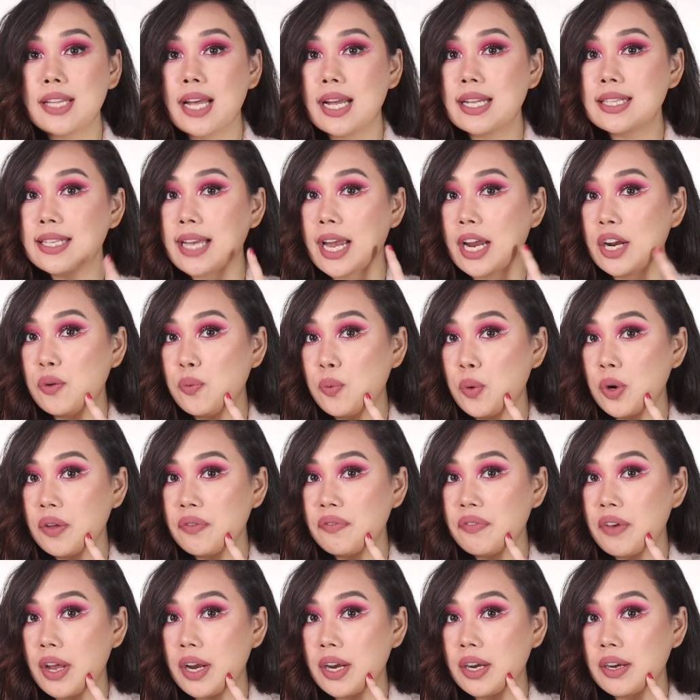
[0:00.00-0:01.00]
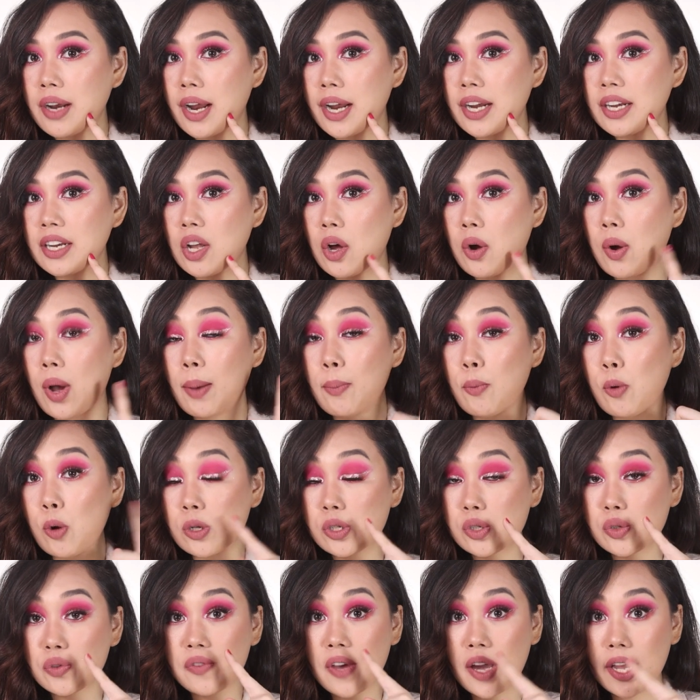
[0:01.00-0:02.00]
That's kind of what I'm wearing right now. I'm
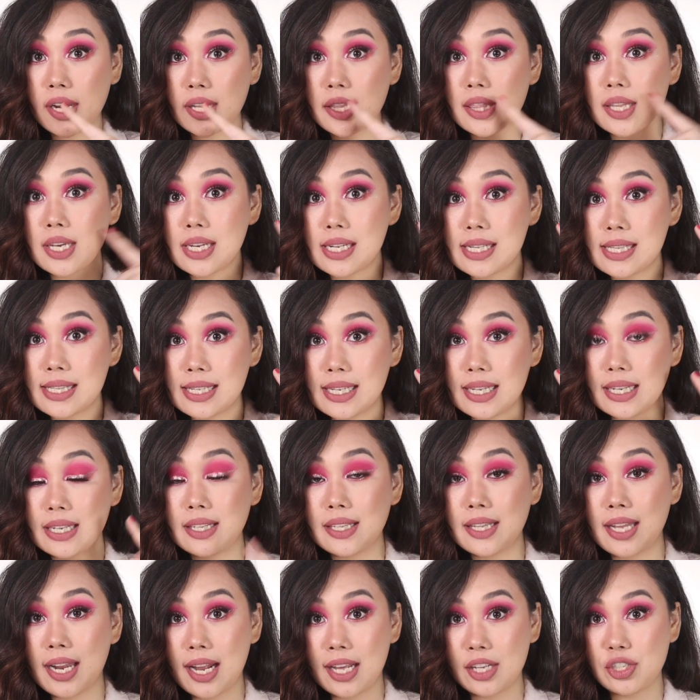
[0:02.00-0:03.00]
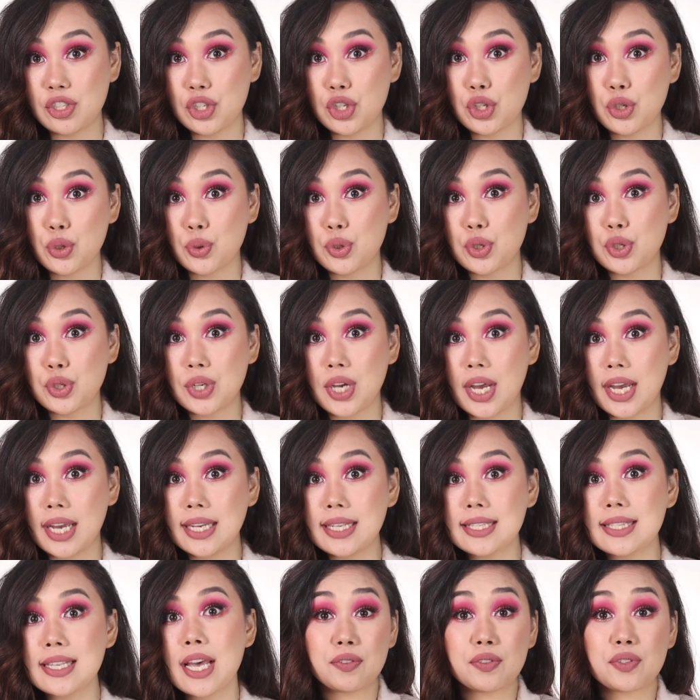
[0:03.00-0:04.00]
also wearing the concealer that I just showed you
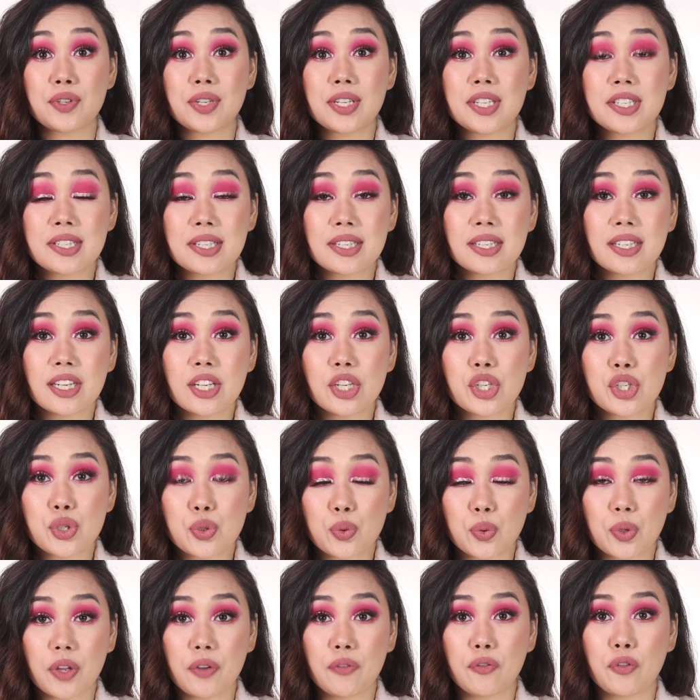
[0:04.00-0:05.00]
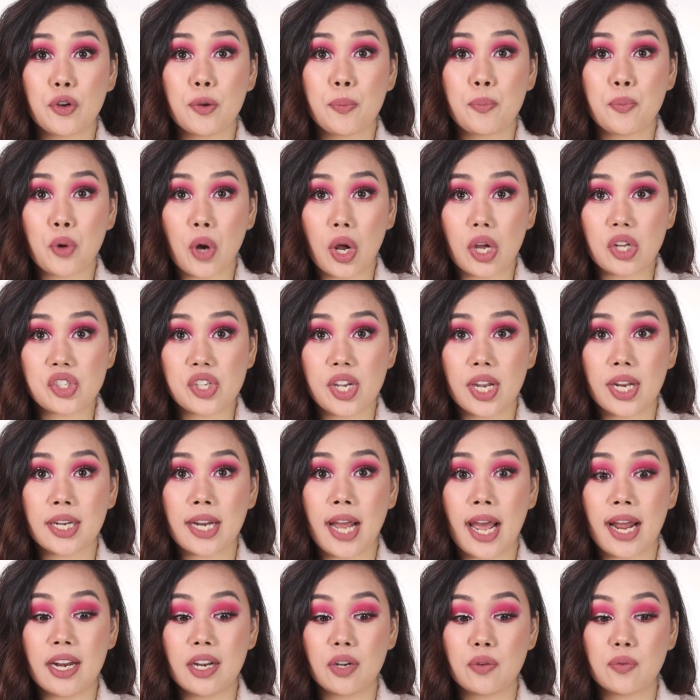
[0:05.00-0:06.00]
guys. So I was recently shooting for a
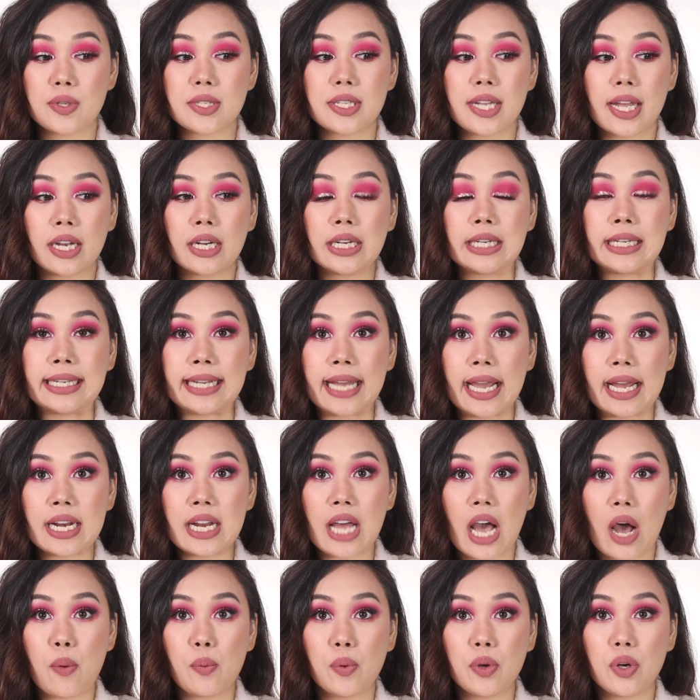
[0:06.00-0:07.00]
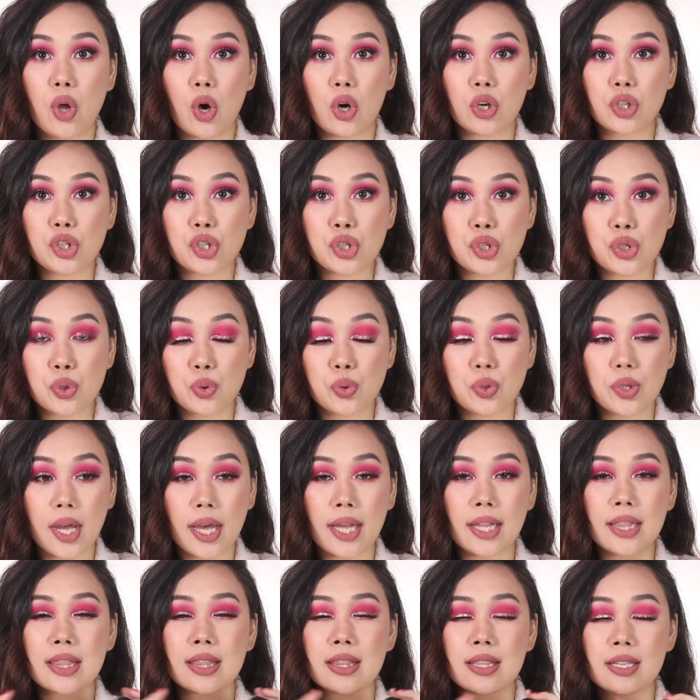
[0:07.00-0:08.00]
project, and it was like a 10-hour long shoot,
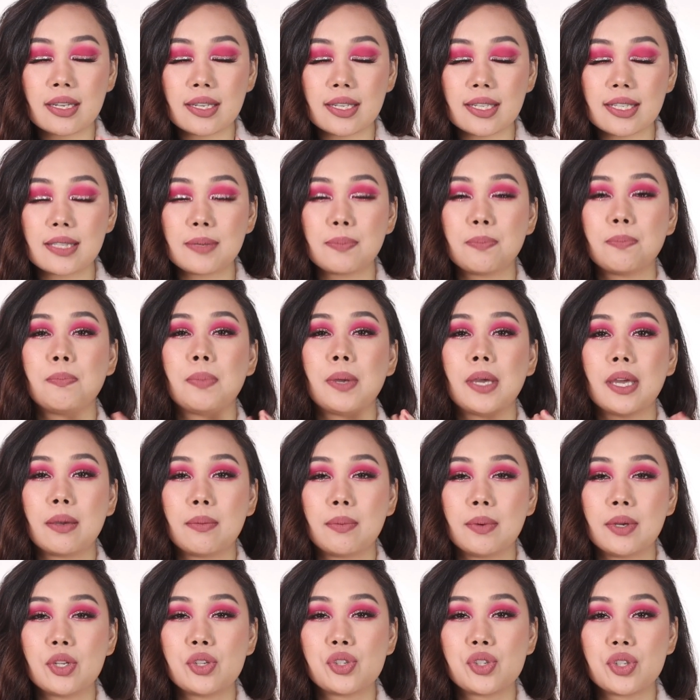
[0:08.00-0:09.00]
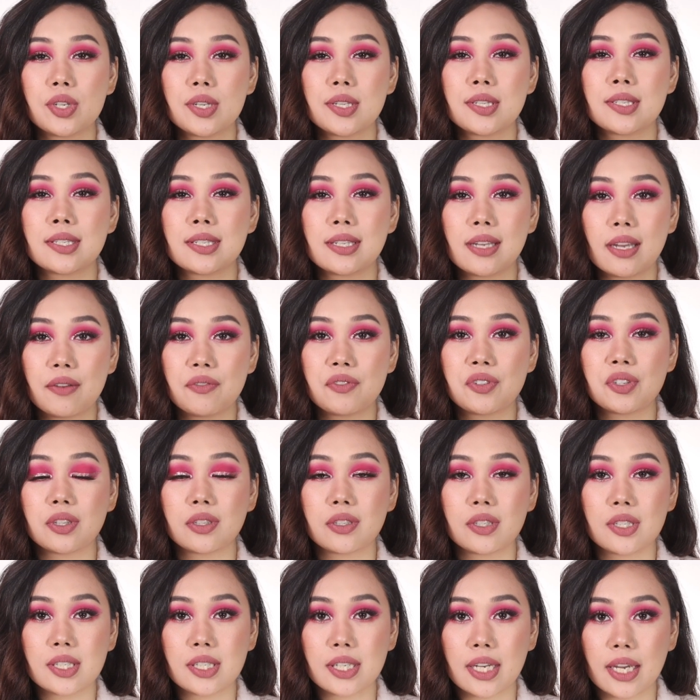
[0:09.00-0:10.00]
and this baby just
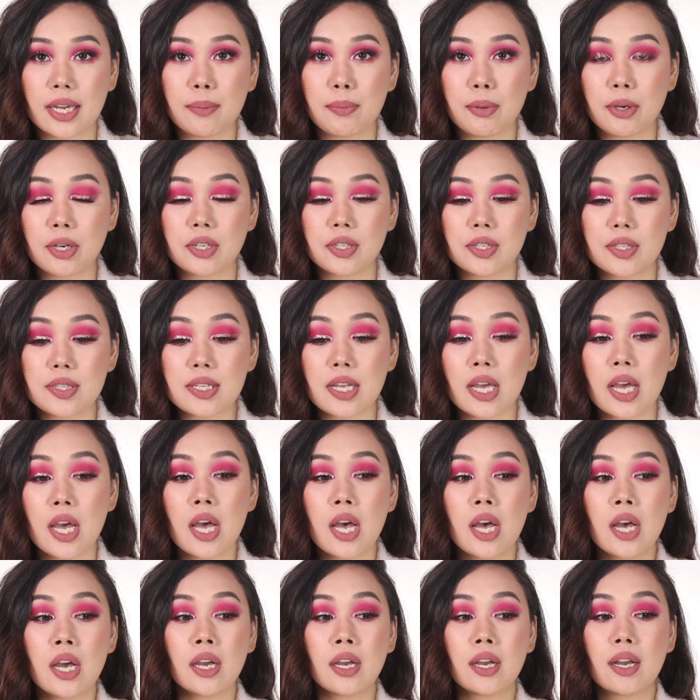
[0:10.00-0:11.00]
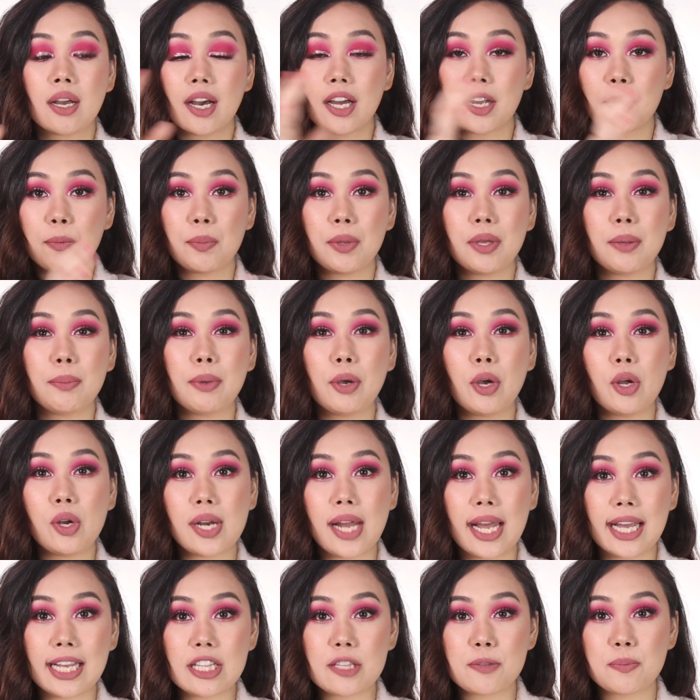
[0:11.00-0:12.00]
saved the day, because garmi mein aur
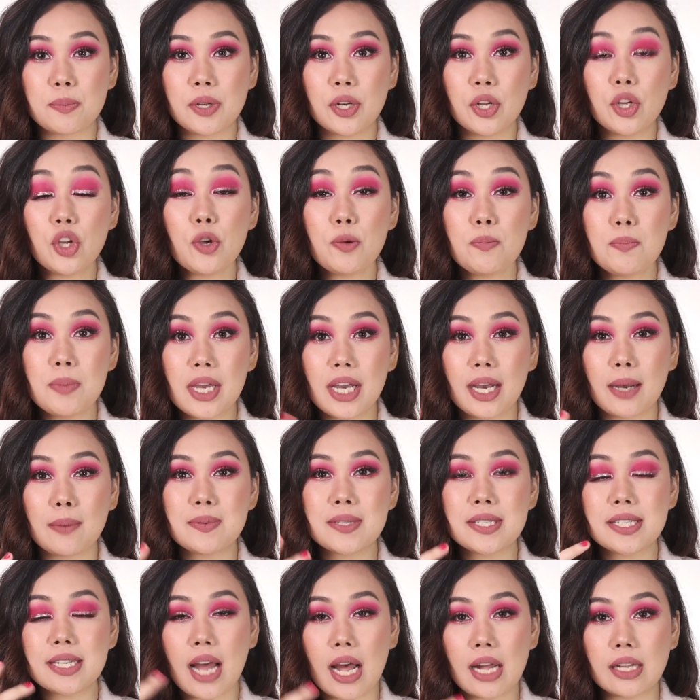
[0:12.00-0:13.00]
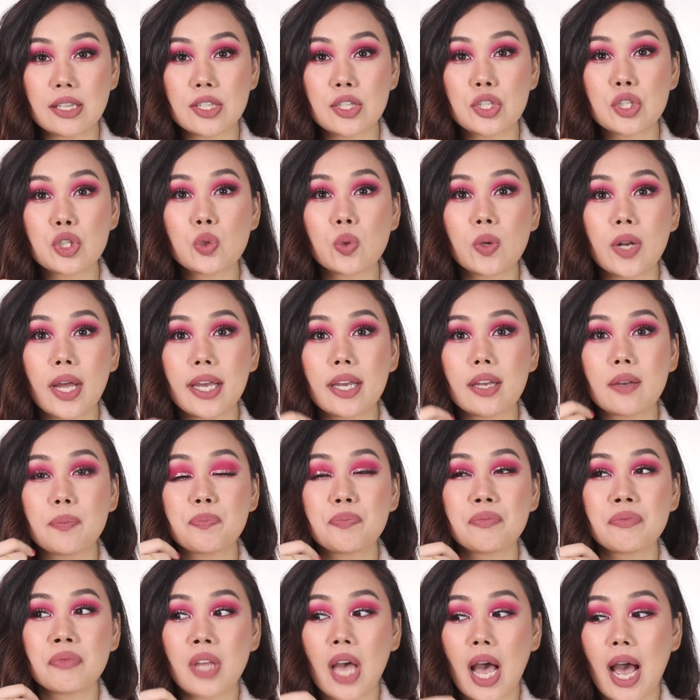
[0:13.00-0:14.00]
lights mein na your makeup starts to like
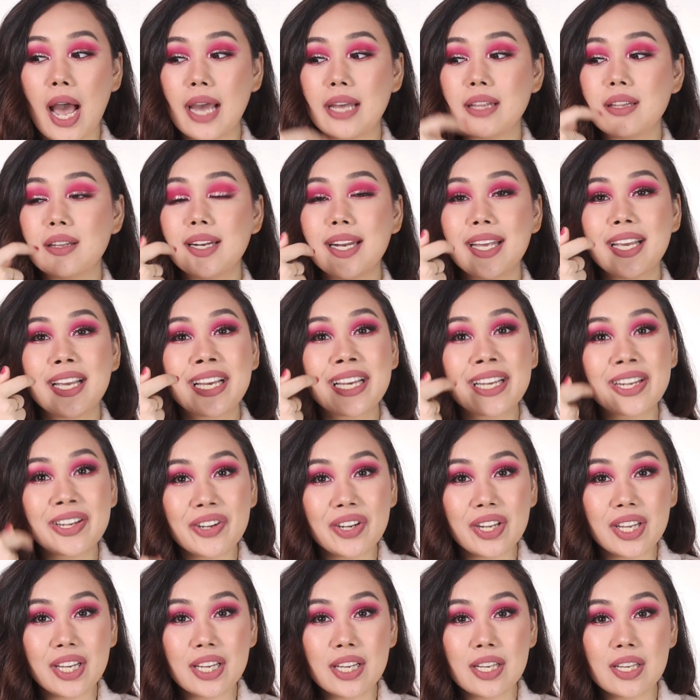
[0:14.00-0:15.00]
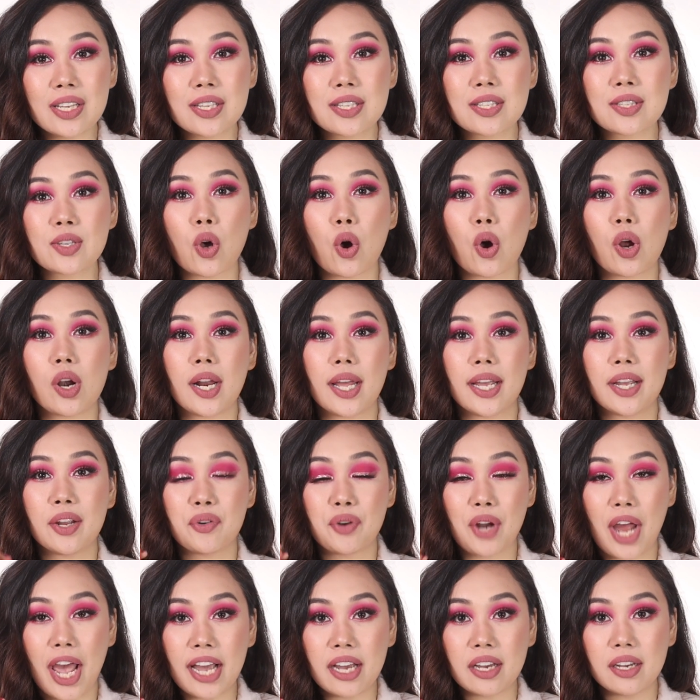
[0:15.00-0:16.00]
either like crease or
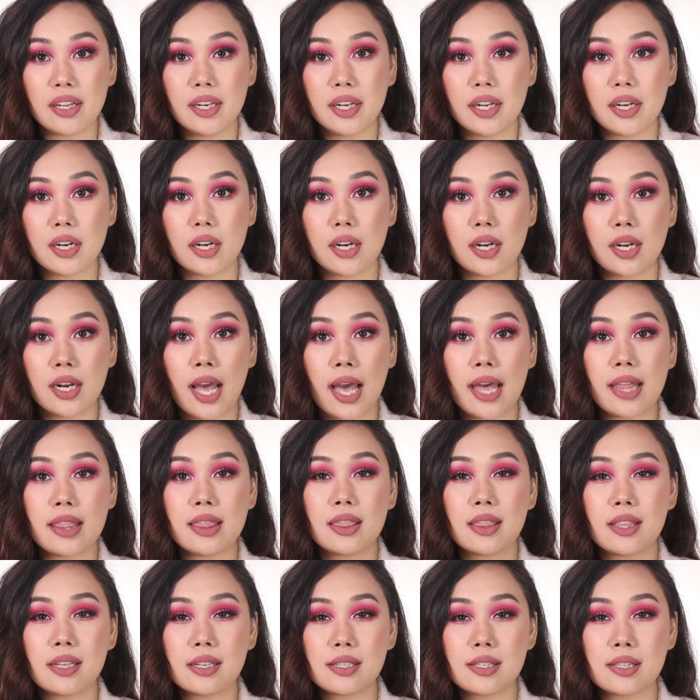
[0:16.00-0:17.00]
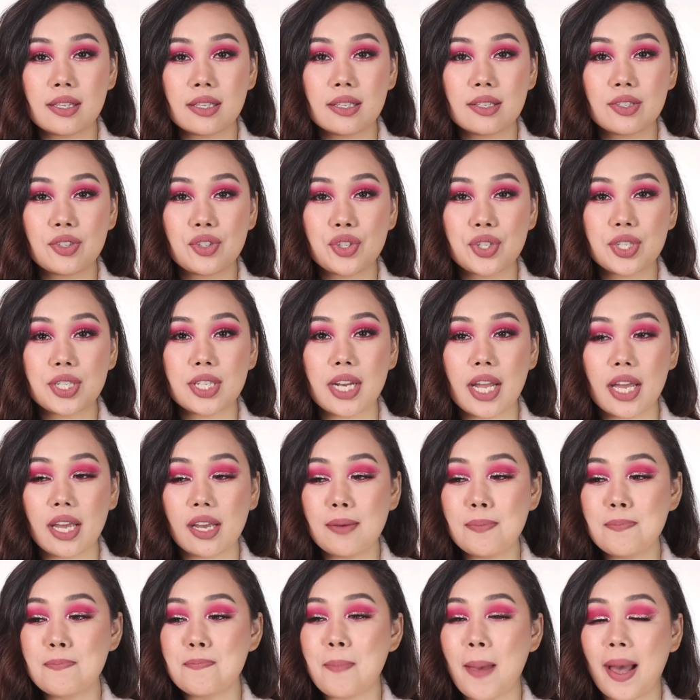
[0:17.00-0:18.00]
like crack a little, and this is just
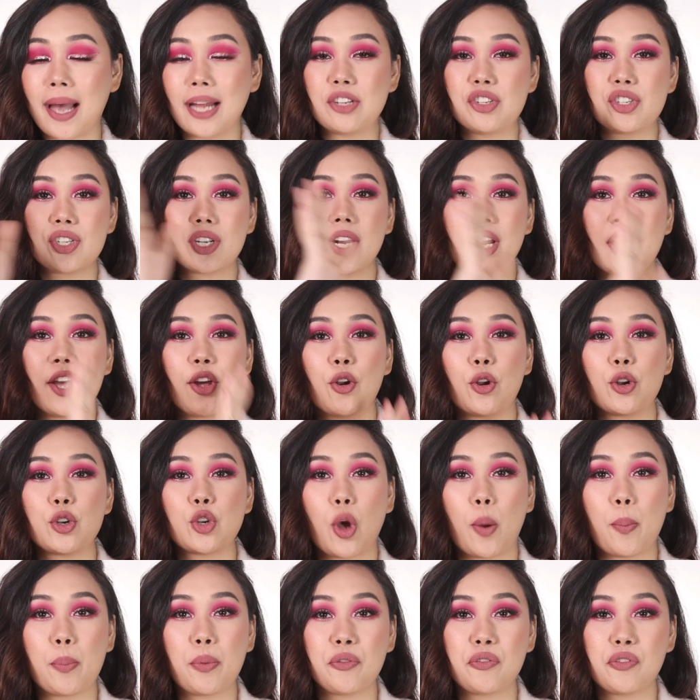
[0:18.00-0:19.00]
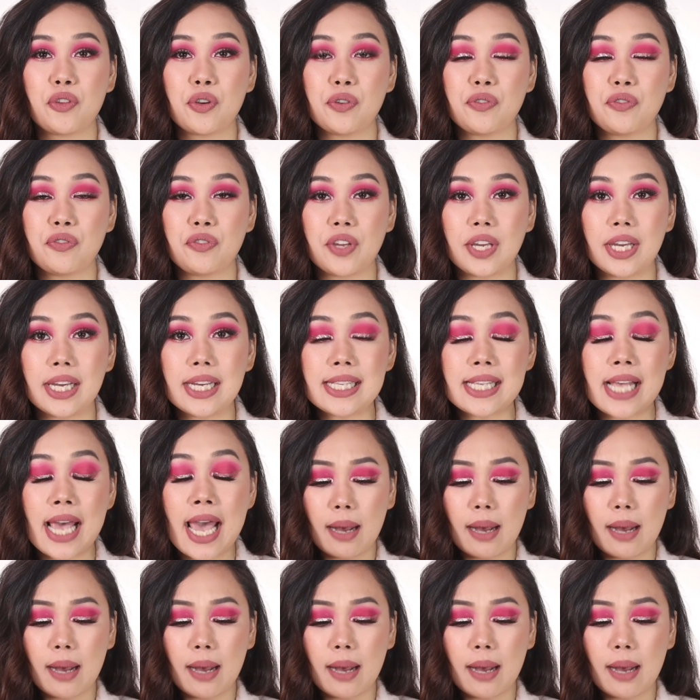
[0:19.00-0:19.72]
like a magic layer on top of your face.